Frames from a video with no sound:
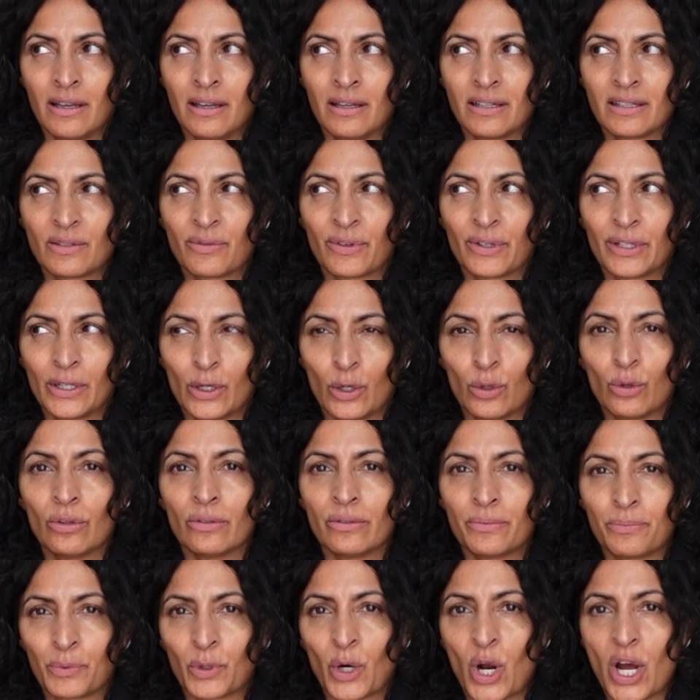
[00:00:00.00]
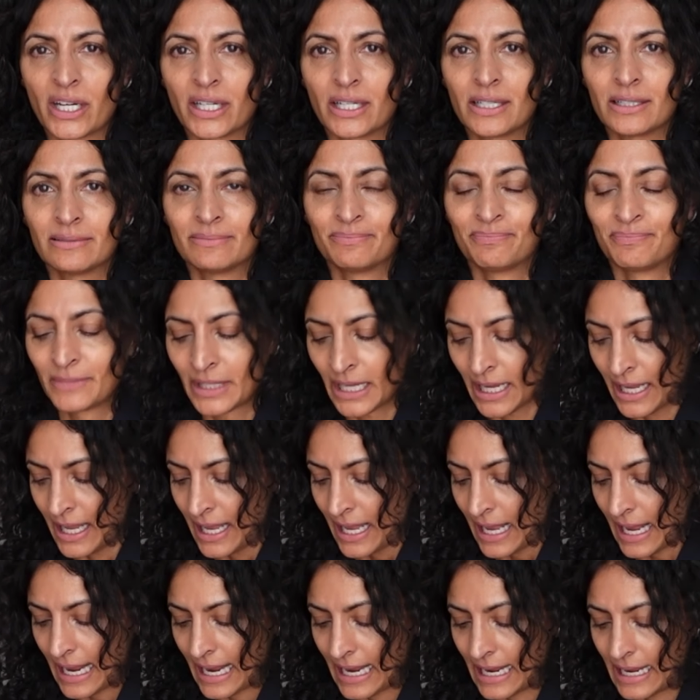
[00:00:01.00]
It's very old Prada.
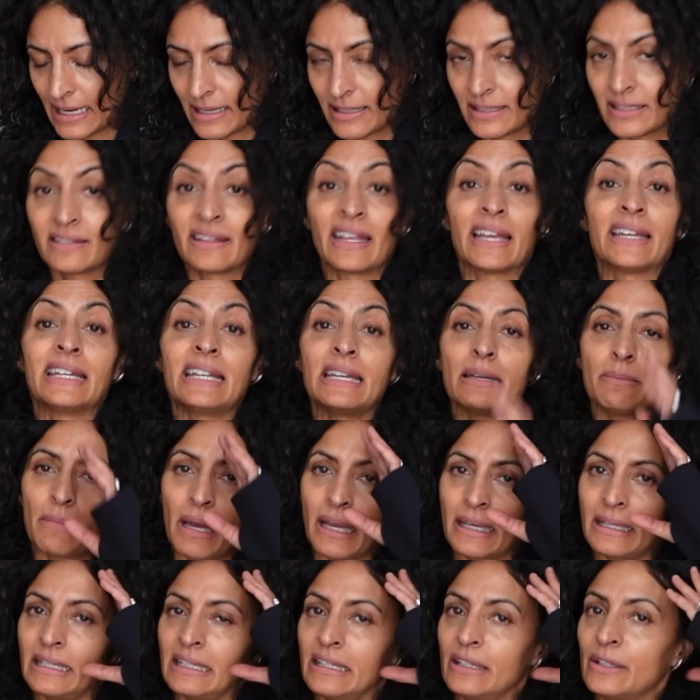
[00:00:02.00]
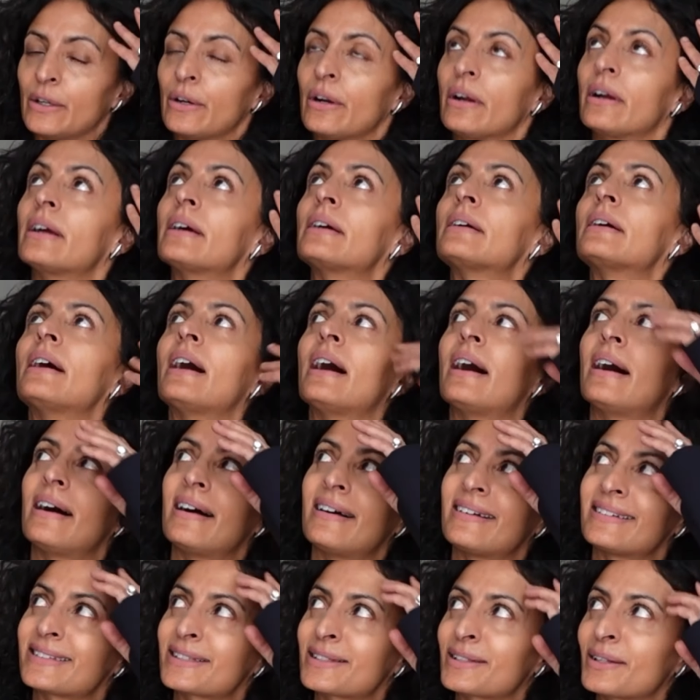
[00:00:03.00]
And then in my ear,
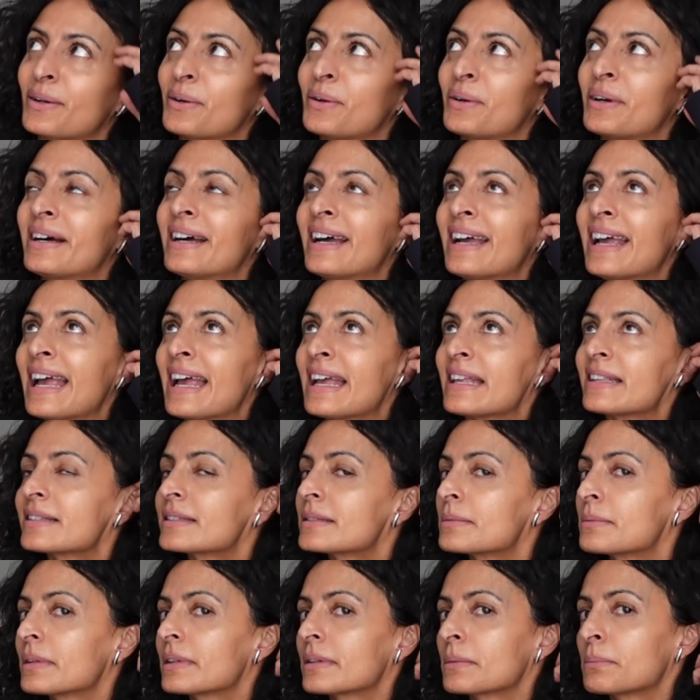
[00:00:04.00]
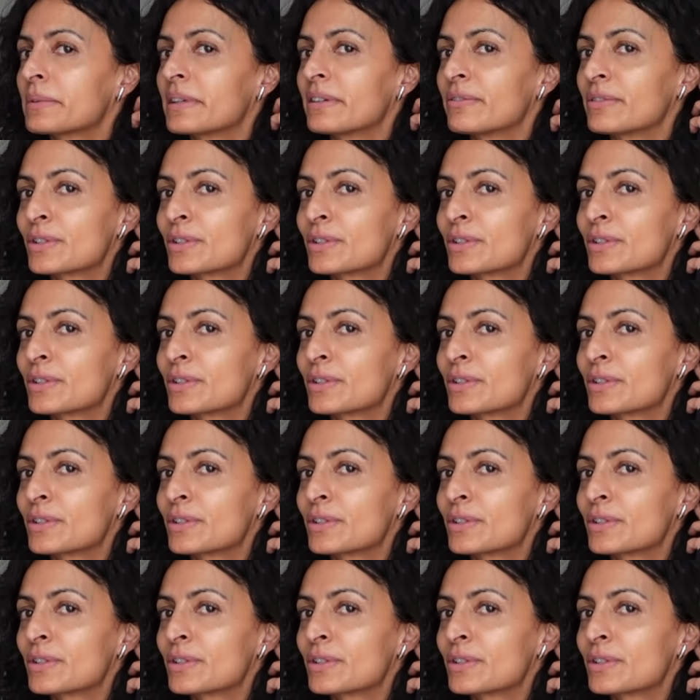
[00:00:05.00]
so this is a little bit of a